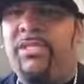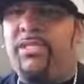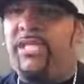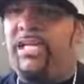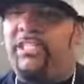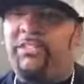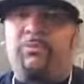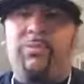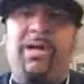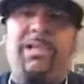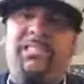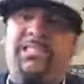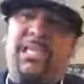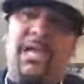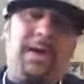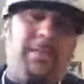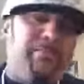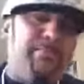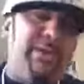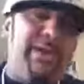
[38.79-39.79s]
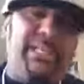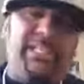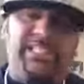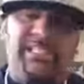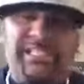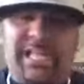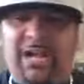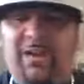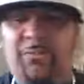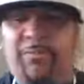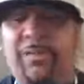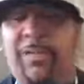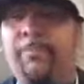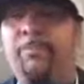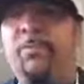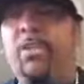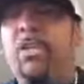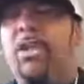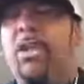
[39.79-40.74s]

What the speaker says: That's why Tom Brady's out, man.